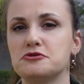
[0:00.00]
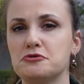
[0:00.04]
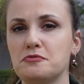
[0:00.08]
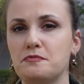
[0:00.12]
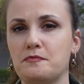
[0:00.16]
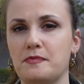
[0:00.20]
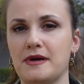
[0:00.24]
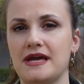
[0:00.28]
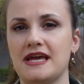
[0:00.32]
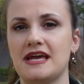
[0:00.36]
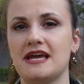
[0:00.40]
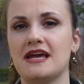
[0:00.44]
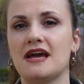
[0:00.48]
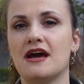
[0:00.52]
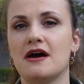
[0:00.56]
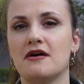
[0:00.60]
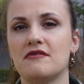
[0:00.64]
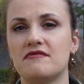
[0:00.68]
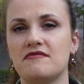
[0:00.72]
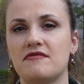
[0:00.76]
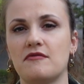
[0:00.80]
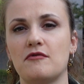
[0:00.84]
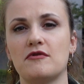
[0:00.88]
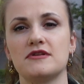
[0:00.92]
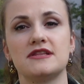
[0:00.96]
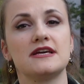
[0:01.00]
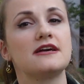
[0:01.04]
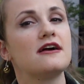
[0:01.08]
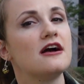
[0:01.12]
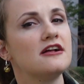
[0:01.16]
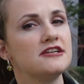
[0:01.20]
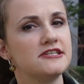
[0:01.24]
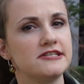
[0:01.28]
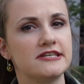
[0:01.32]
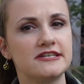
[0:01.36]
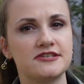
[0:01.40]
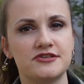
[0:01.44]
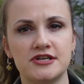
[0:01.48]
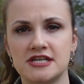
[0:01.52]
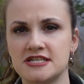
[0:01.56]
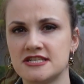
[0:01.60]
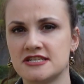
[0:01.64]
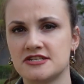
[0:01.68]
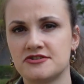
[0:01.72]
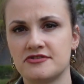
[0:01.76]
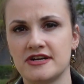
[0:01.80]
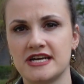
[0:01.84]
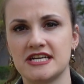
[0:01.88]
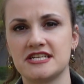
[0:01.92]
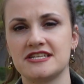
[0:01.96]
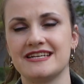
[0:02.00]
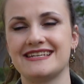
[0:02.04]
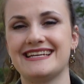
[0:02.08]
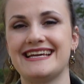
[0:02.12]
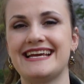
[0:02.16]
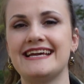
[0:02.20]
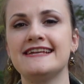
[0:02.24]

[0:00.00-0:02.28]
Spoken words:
to pay for the contract registration.